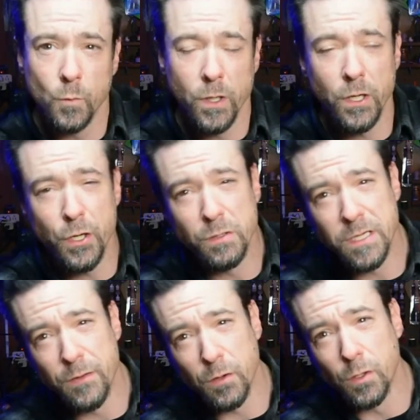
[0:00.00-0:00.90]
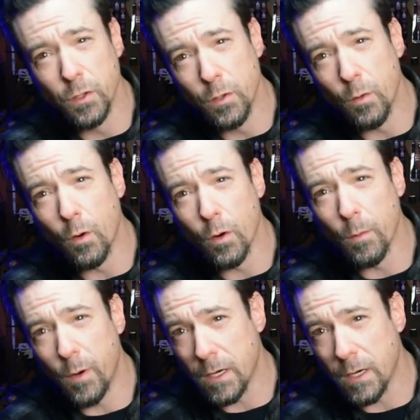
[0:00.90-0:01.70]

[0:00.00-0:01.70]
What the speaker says: We're going to use either glue or